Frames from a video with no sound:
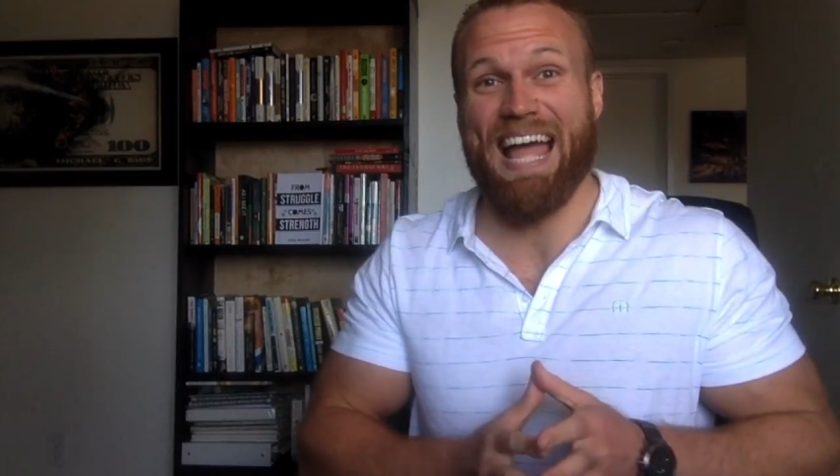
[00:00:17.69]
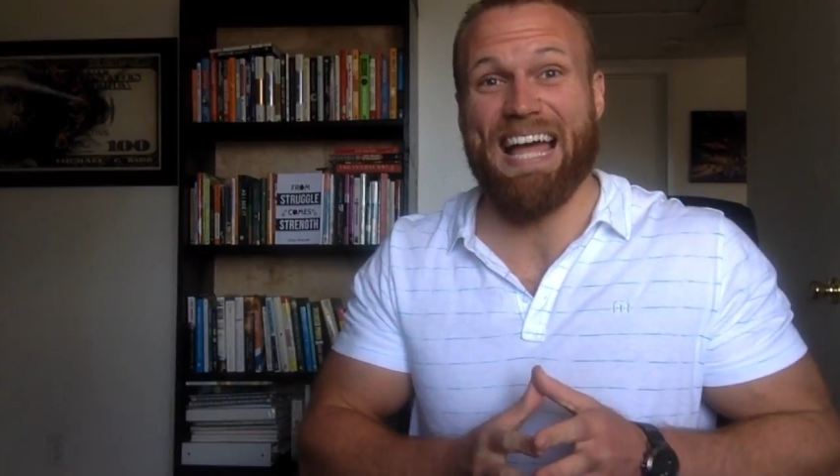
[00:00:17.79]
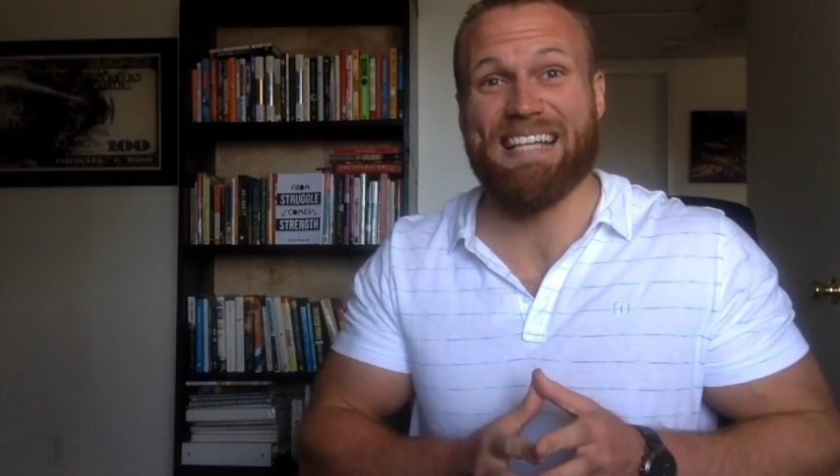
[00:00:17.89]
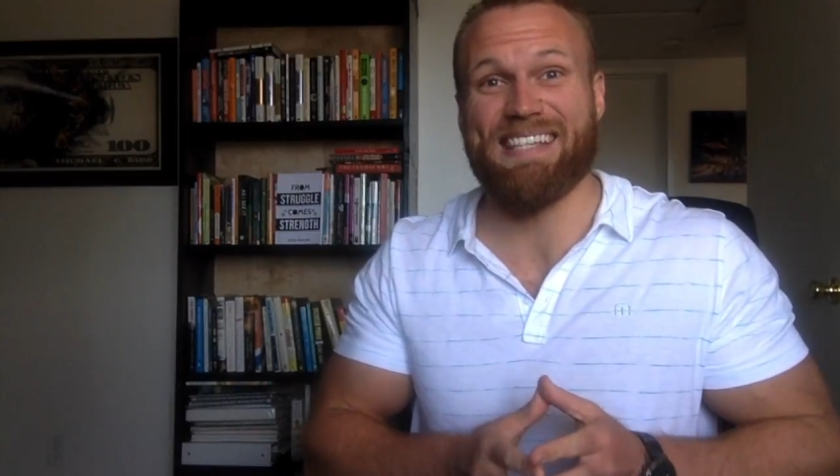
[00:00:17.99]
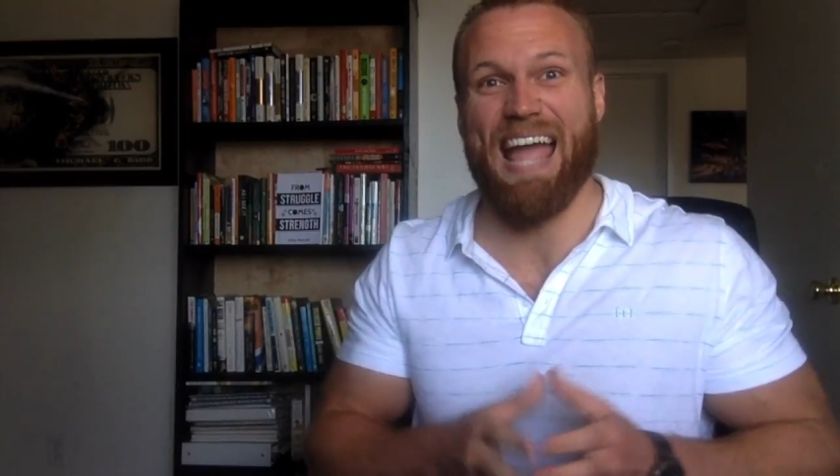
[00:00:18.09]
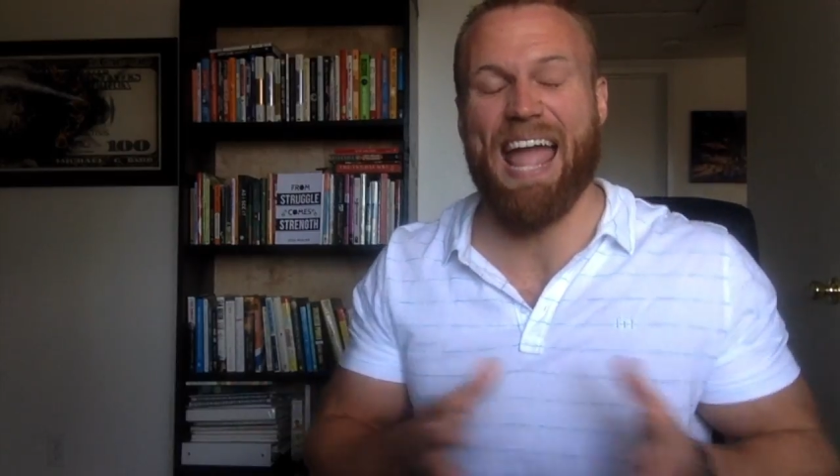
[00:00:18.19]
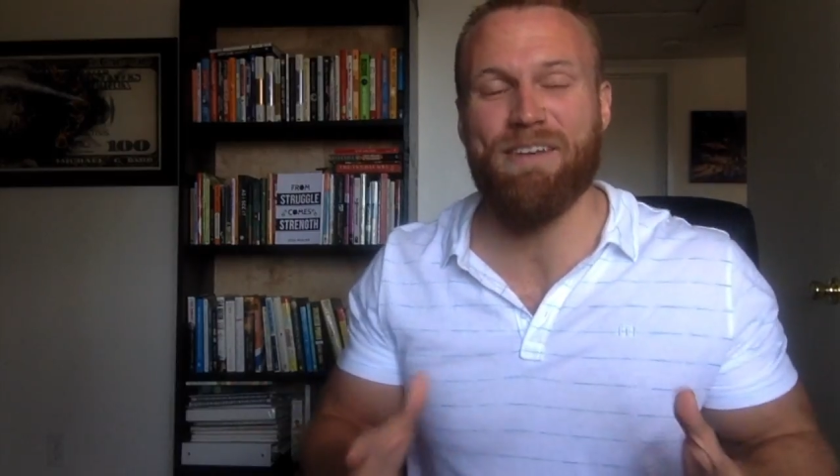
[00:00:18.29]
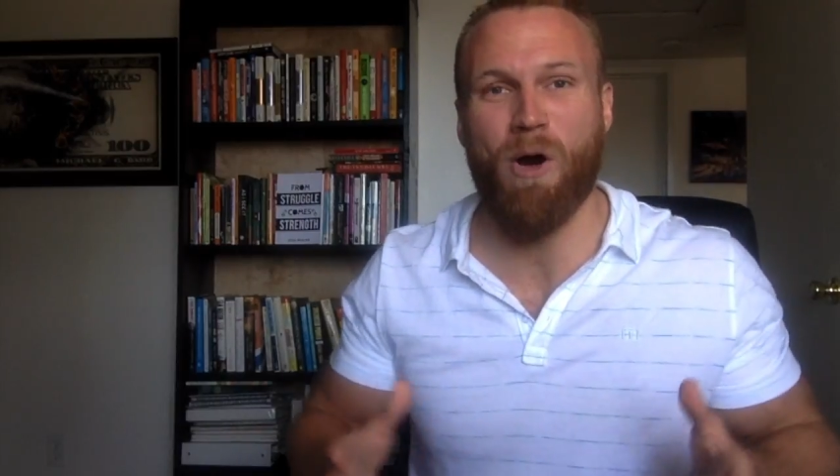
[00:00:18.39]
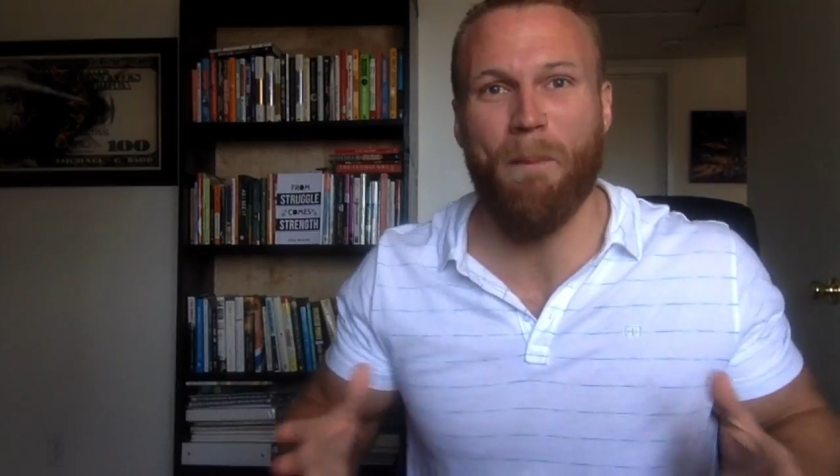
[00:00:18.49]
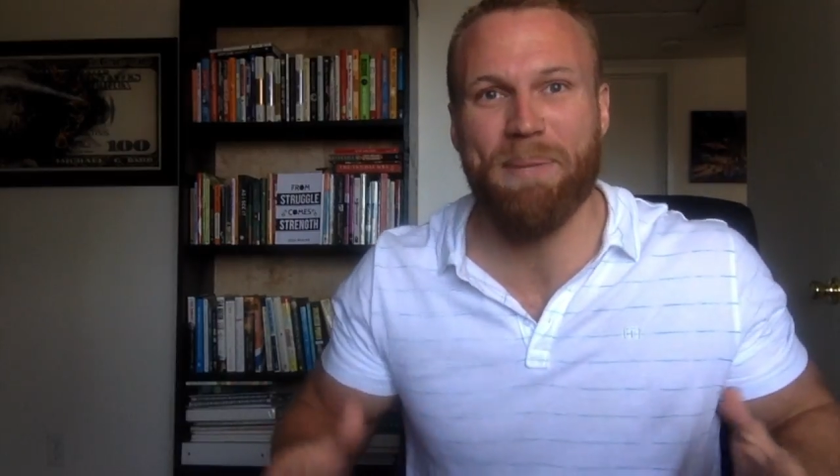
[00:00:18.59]
as
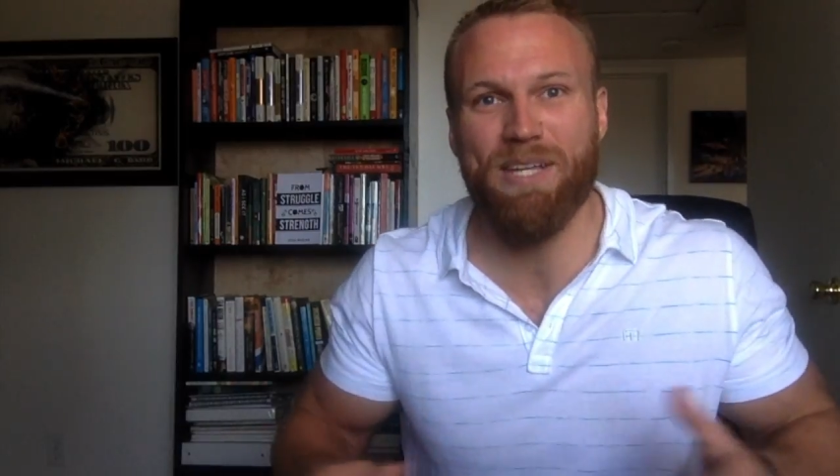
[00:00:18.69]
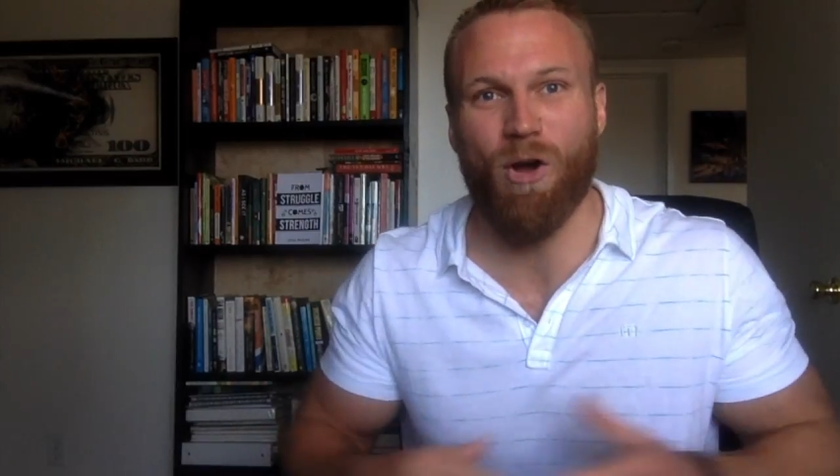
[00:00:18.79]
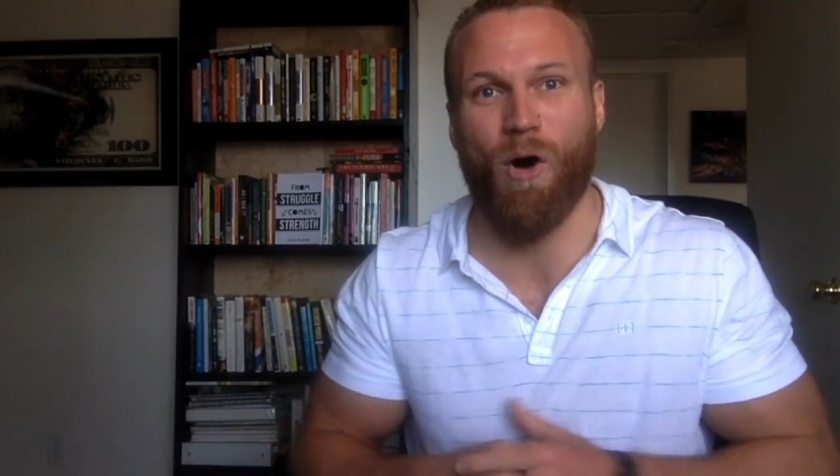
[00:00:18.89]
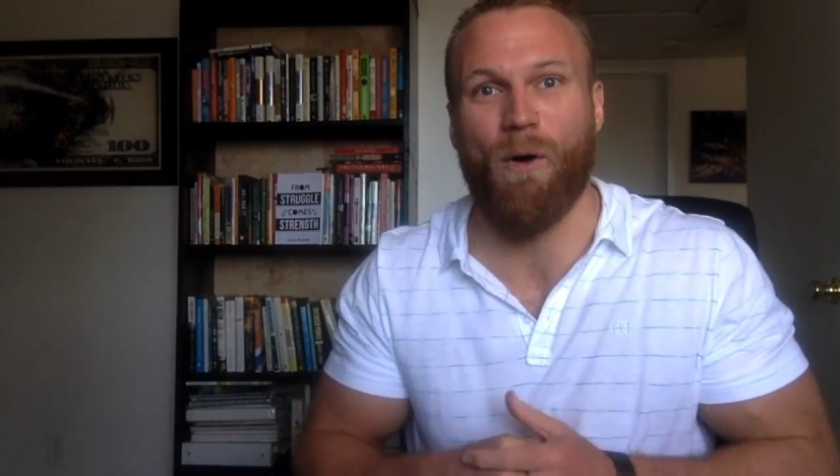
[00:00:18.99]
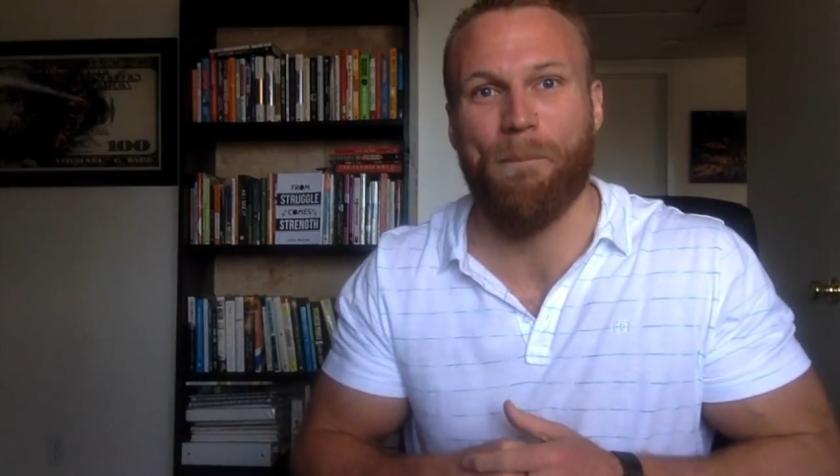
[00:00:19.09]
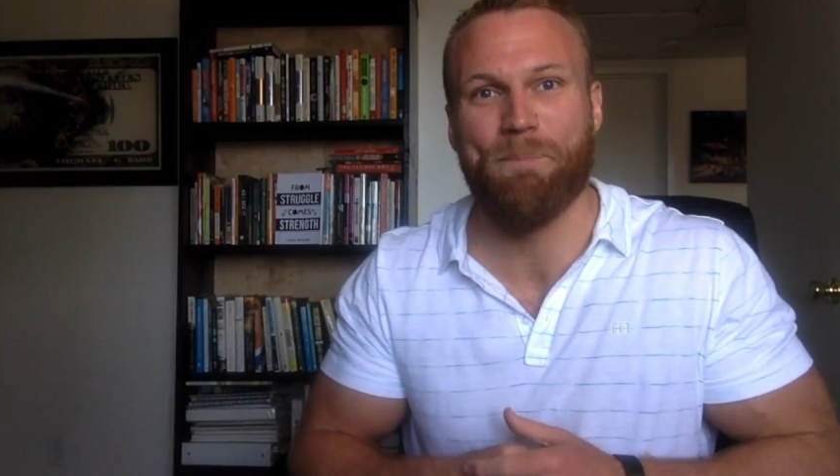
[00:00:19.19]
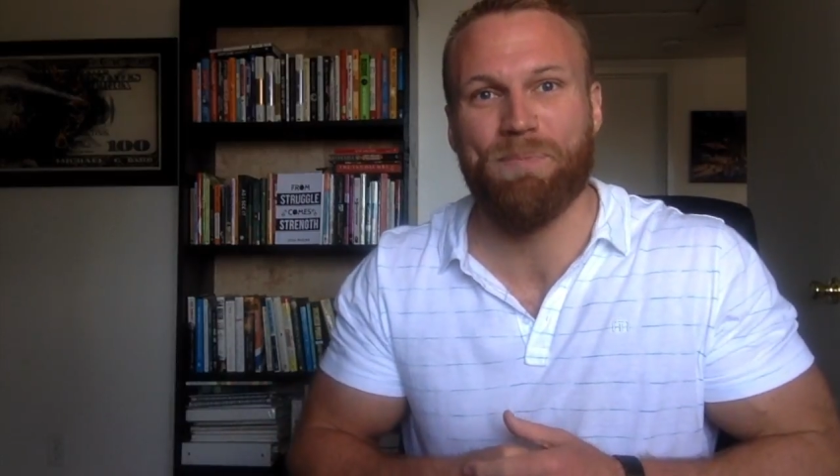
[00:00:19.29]
end-all be-all.